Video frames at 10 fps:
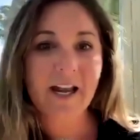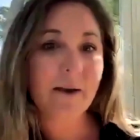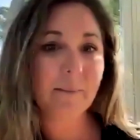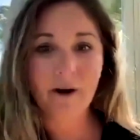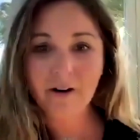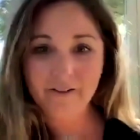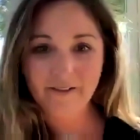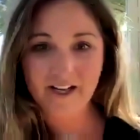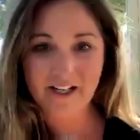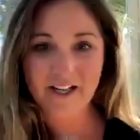And part of
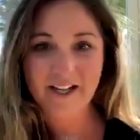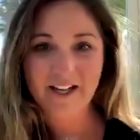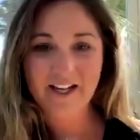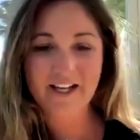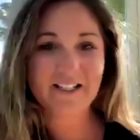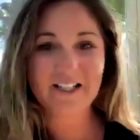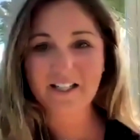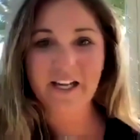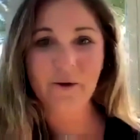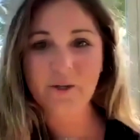it is the
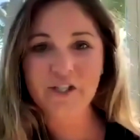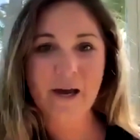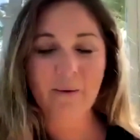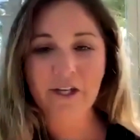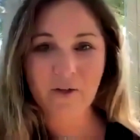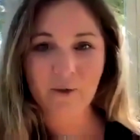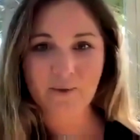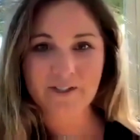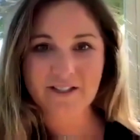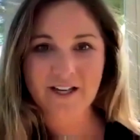language that we
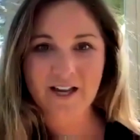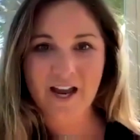use.